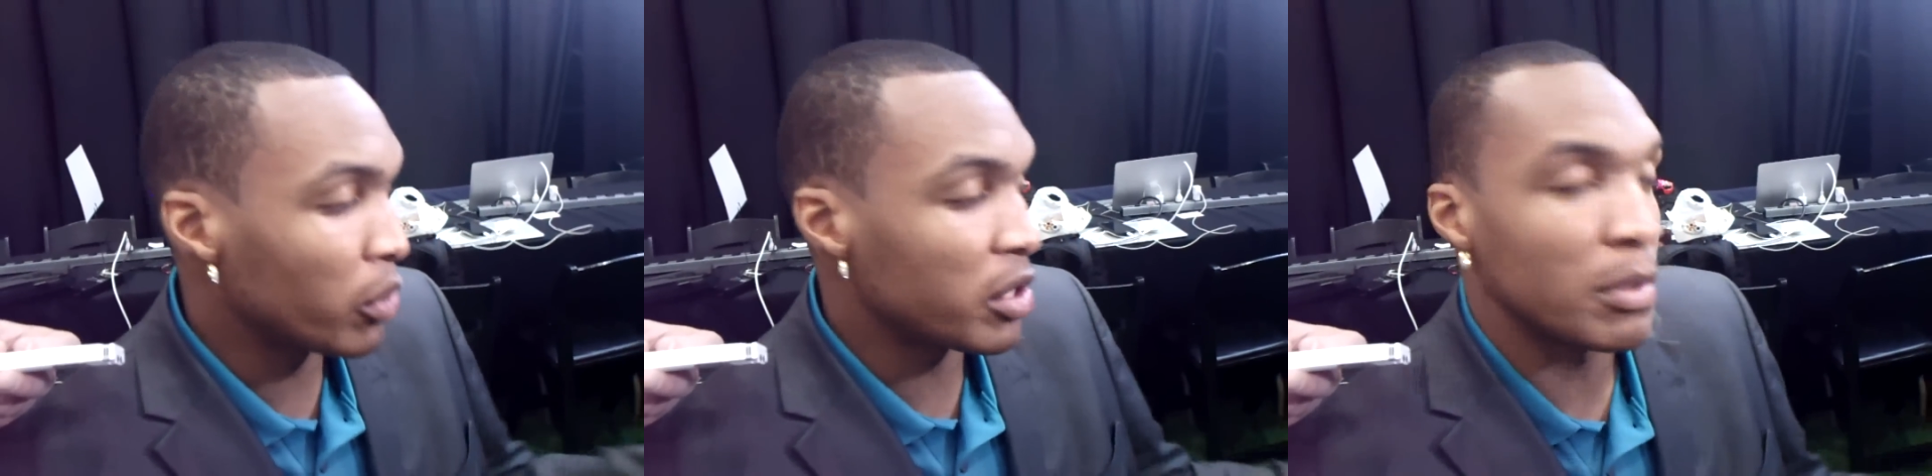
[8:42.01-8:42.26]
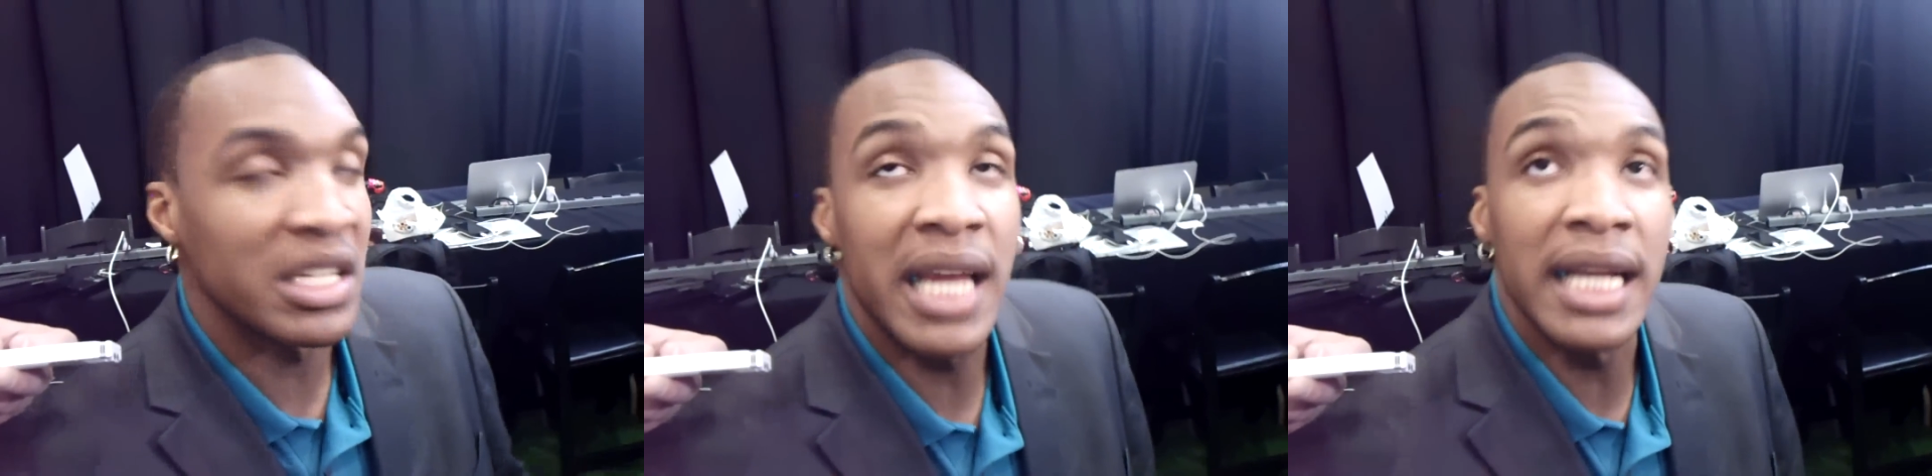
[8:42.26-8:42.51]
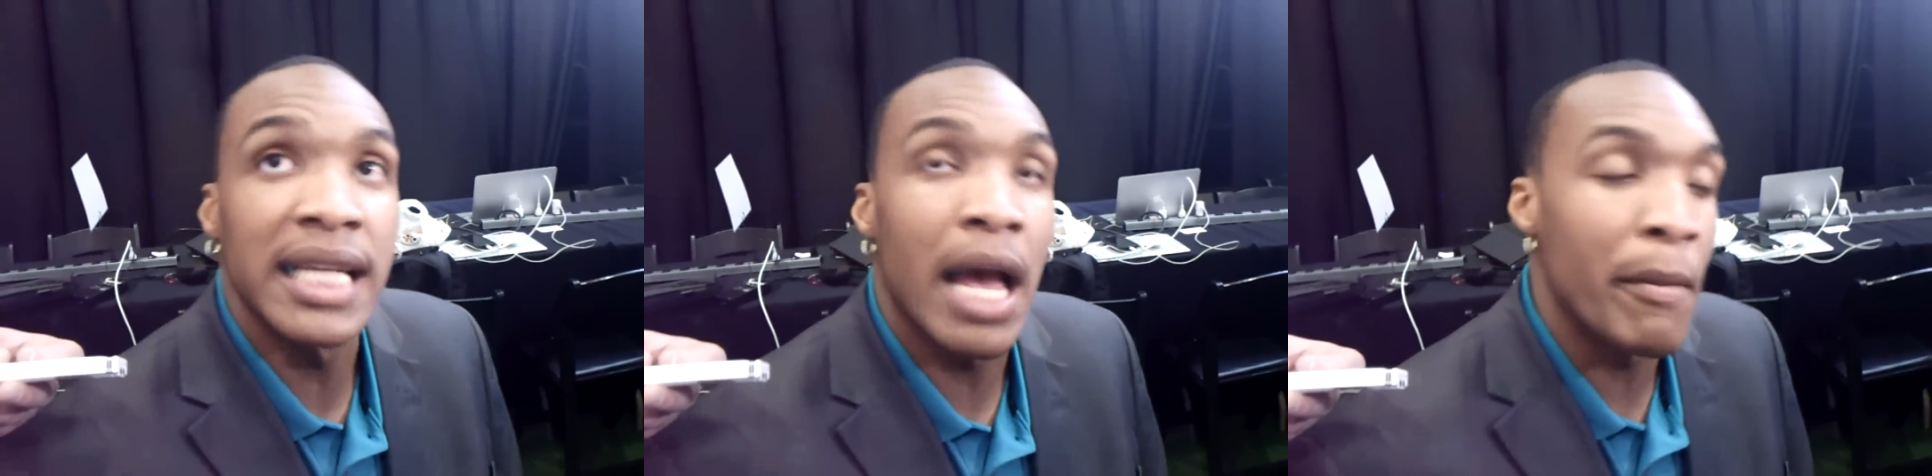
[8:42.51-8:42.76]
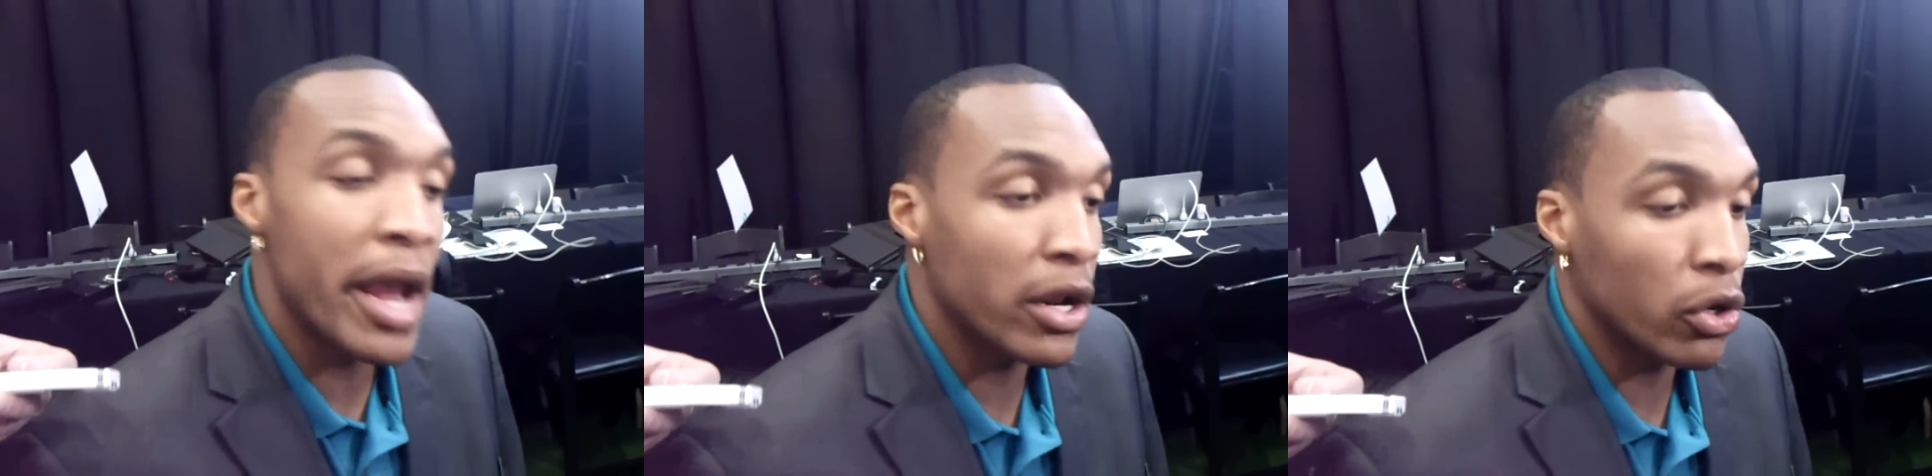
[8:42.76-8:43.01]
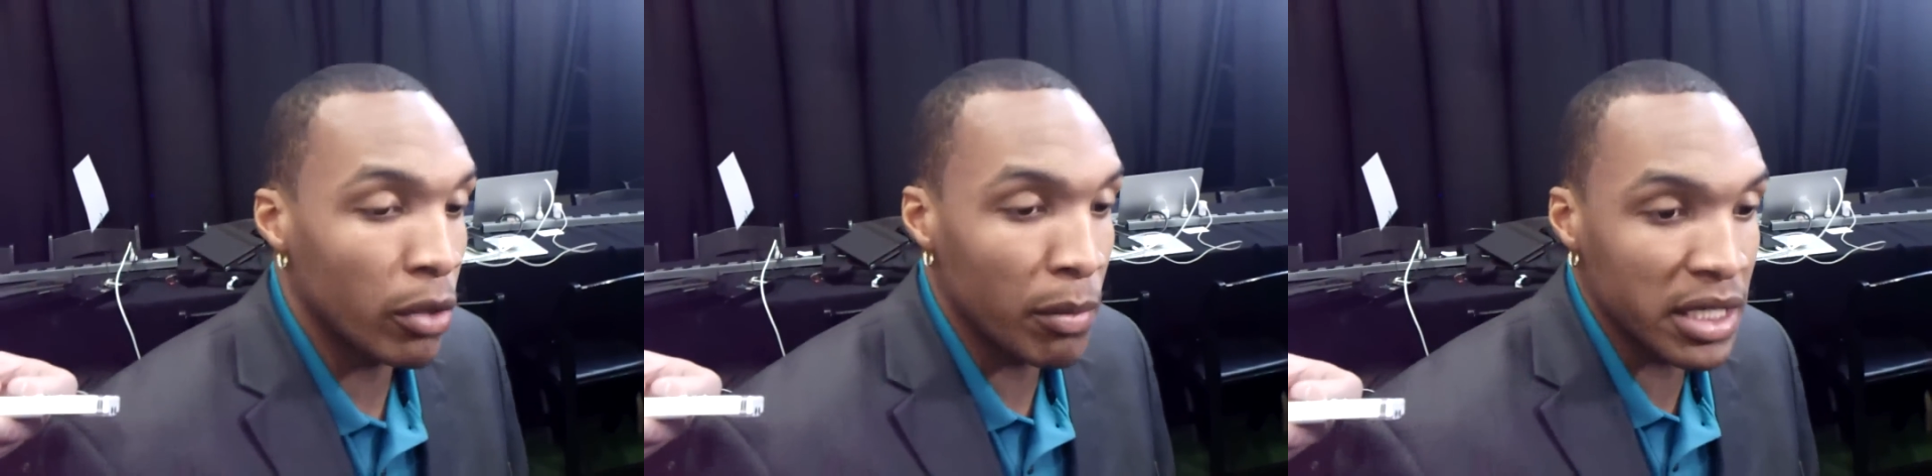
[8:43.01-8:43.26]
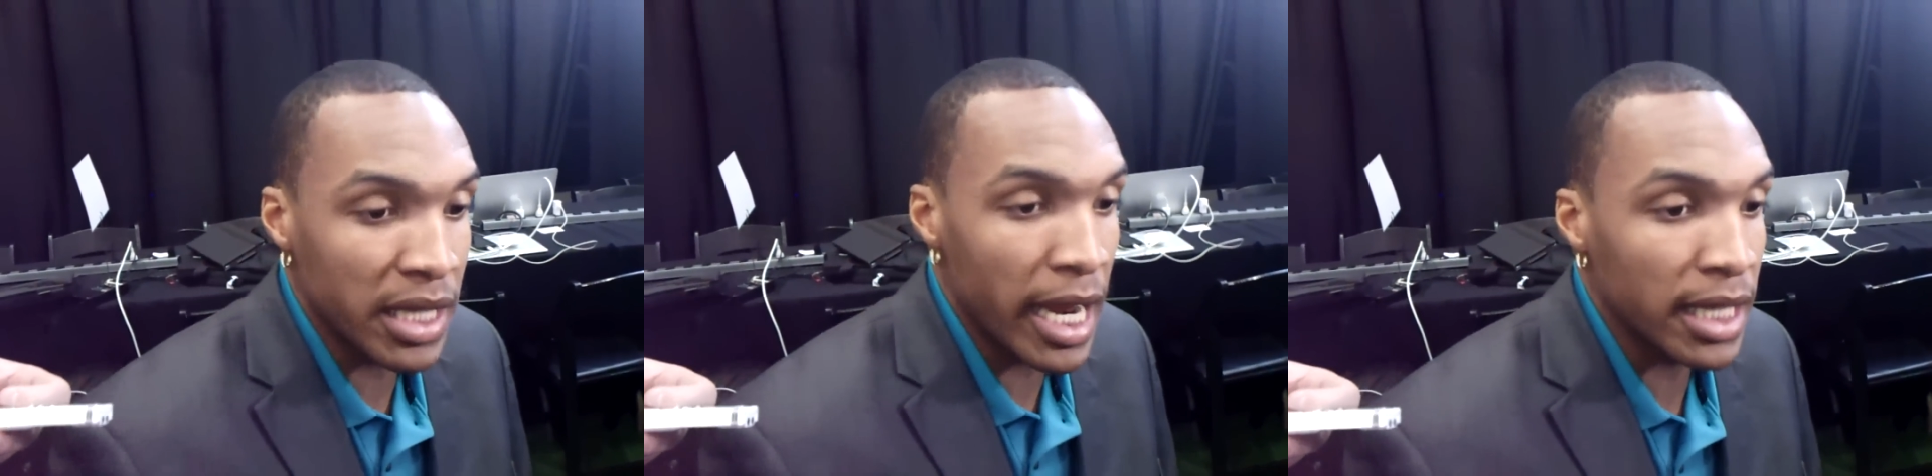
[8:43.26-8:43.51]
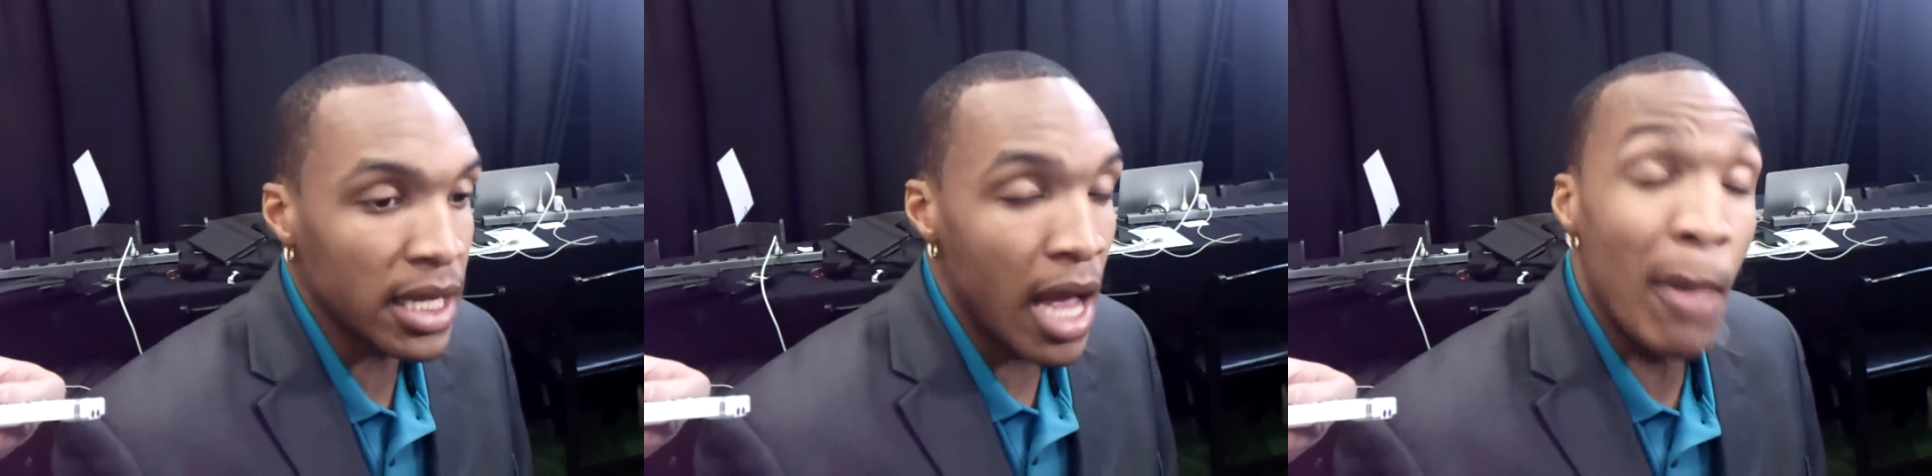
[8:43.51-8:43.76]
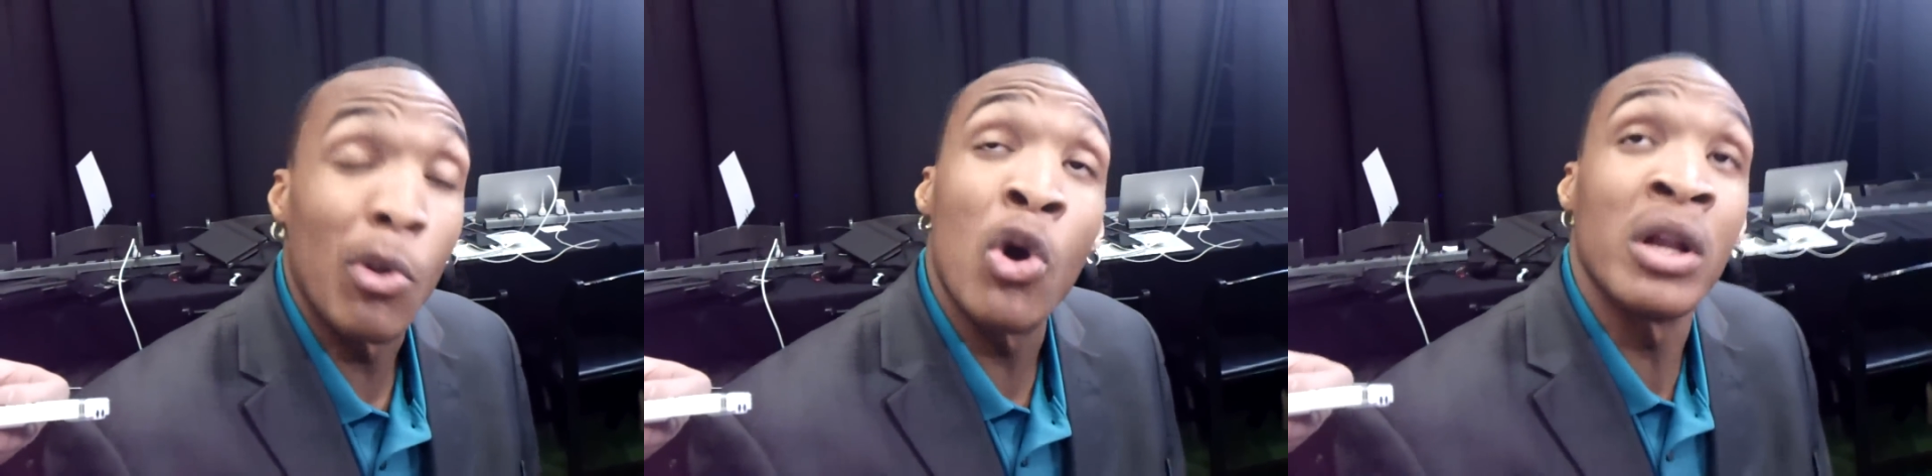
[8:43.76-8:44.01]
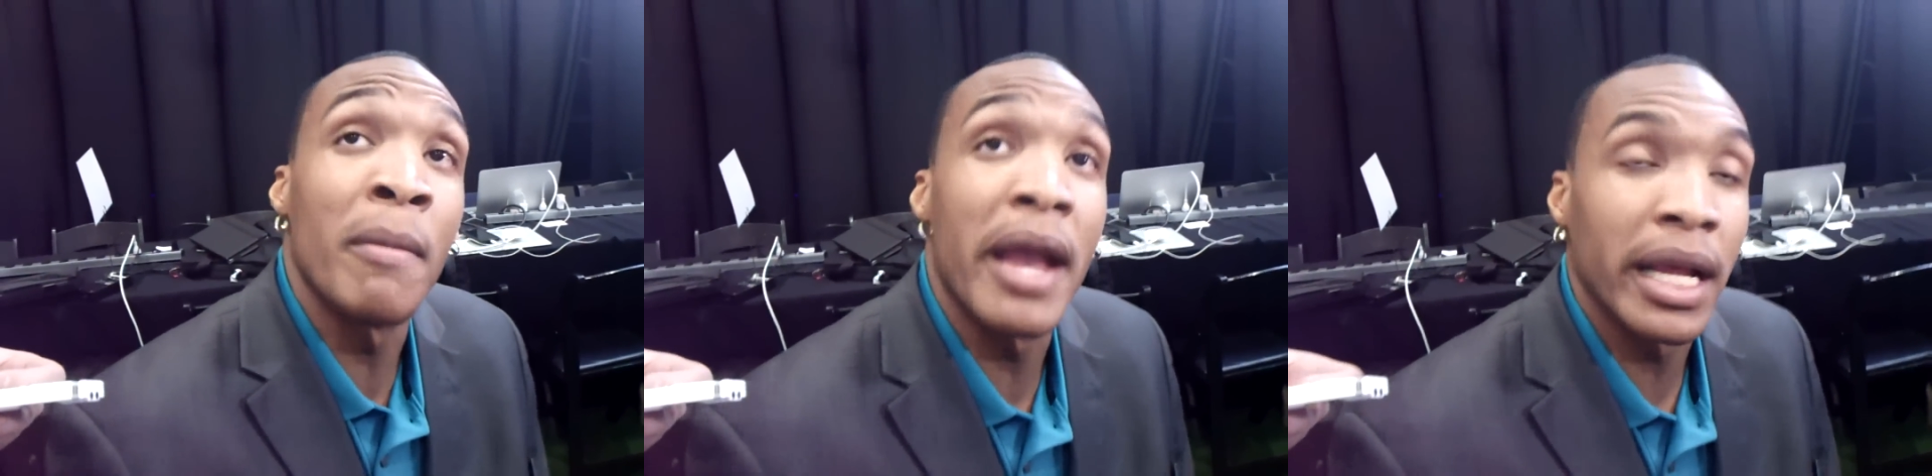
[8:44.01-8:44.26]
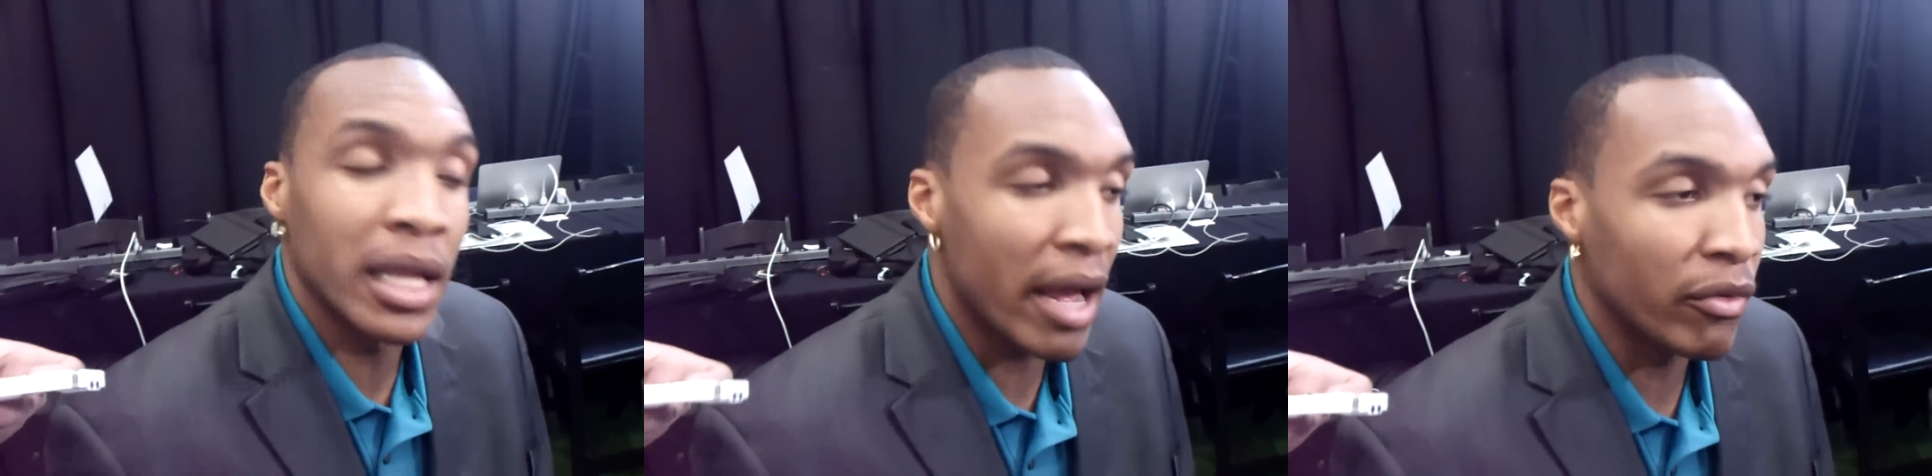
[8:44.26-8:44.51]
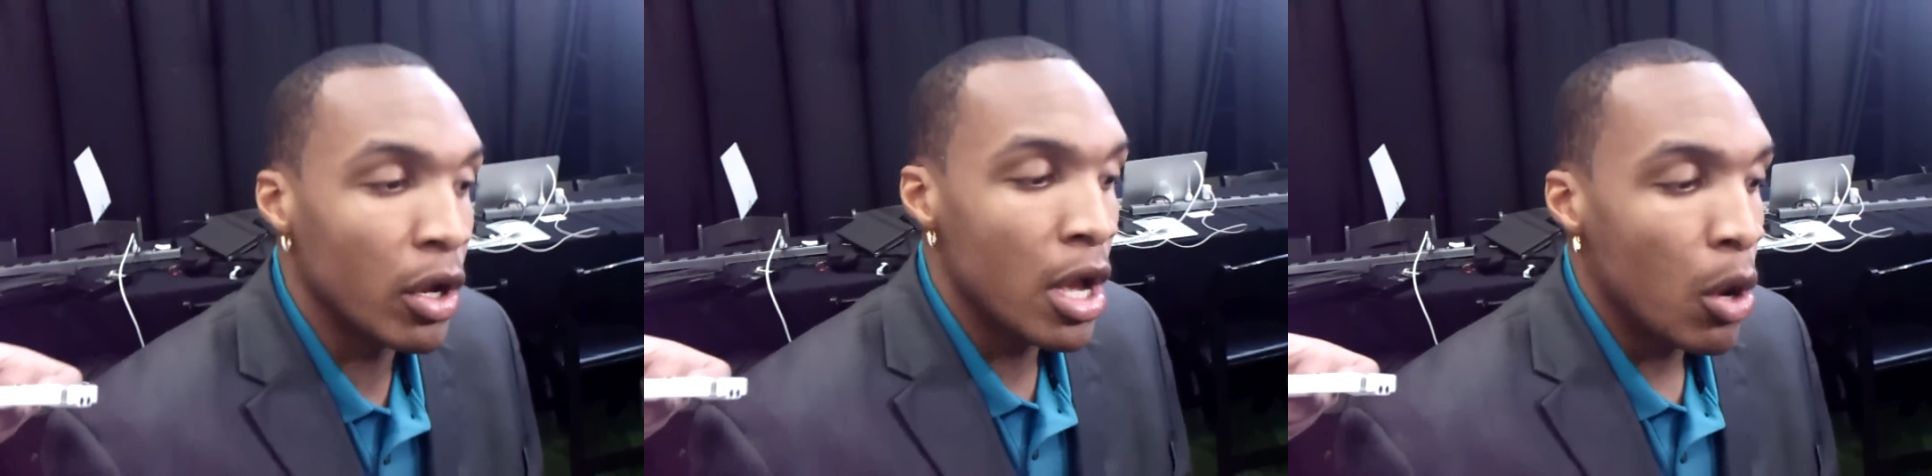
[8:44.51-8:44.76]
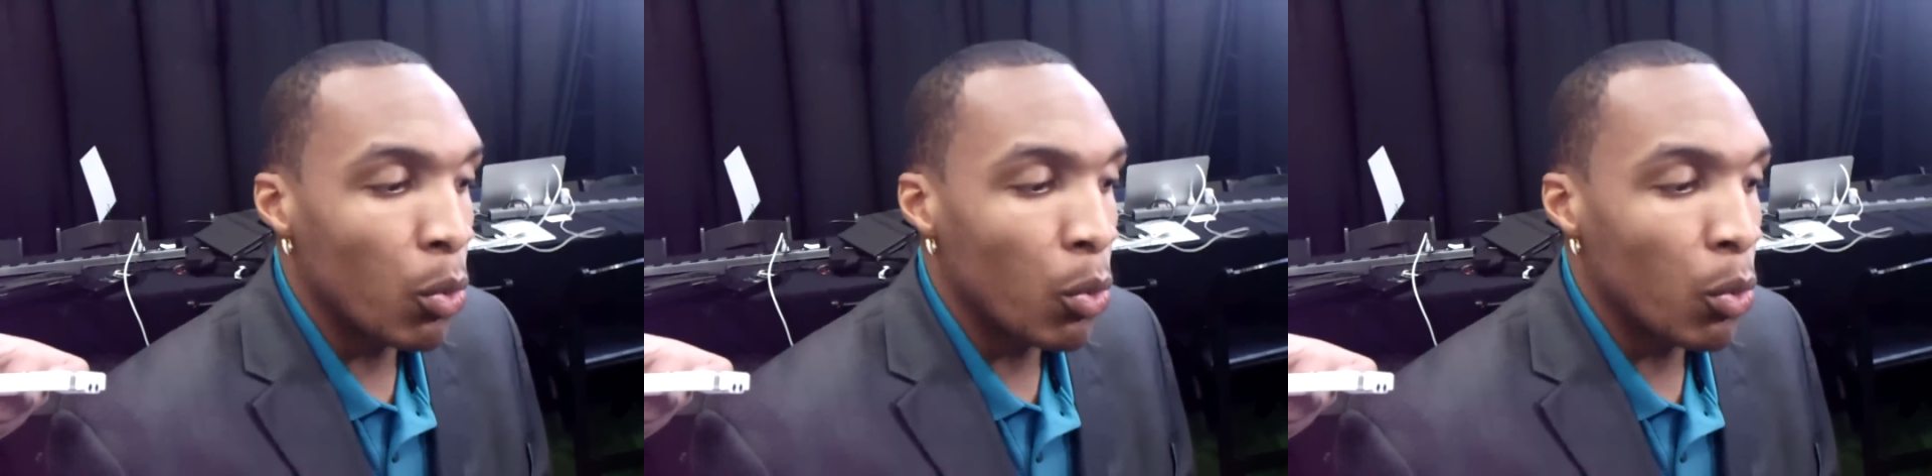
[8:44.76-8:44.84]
were the mistakes I made or the mistakes I'm going to make in life.